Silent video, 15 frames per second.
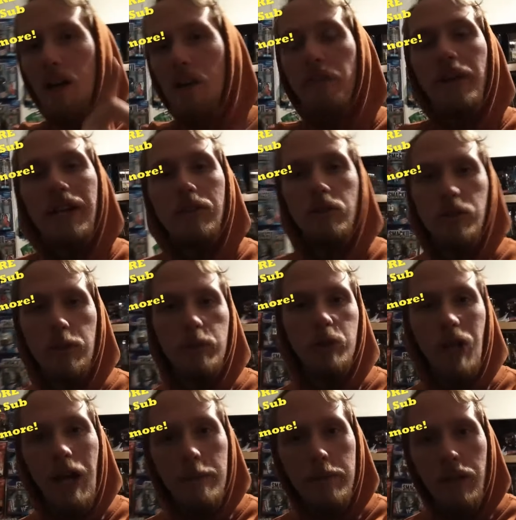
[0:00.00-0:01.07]
If you guys go
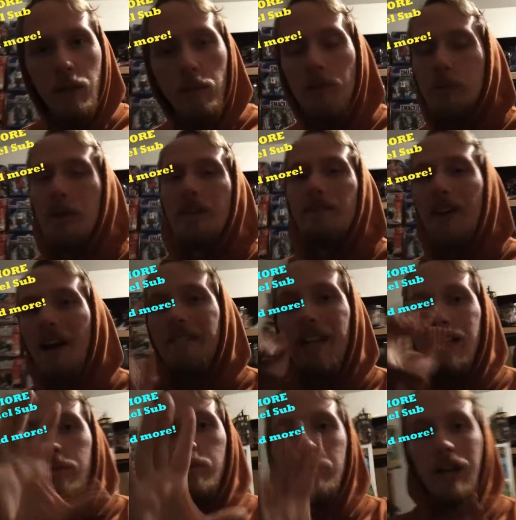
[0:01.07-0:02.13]
subscribe there, once we have
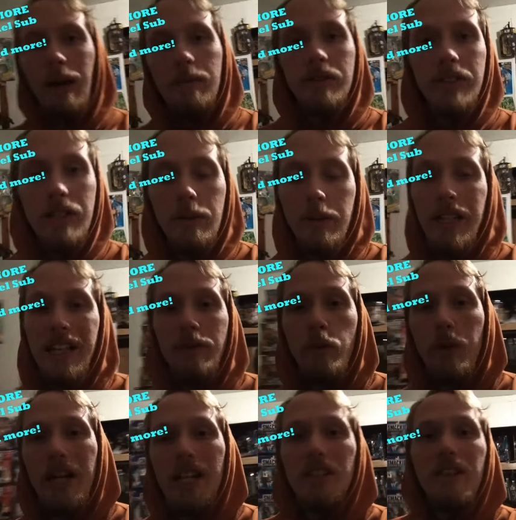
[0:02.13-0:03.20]
5k subscribers there, I'm going to give
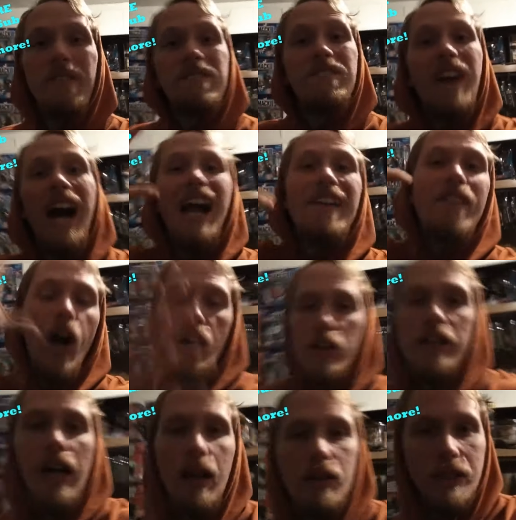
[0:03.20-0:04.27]
away an extra
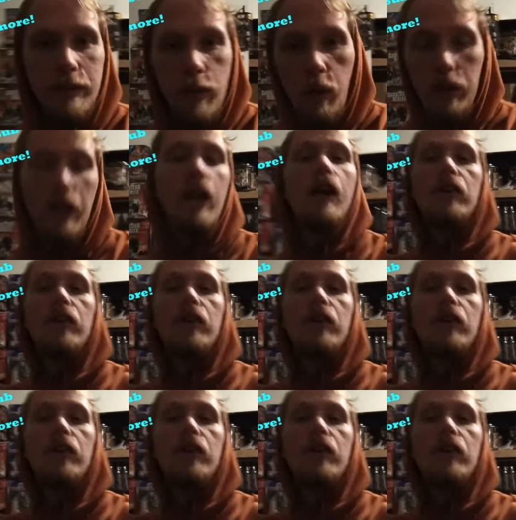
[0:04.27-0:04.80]
$500 or more.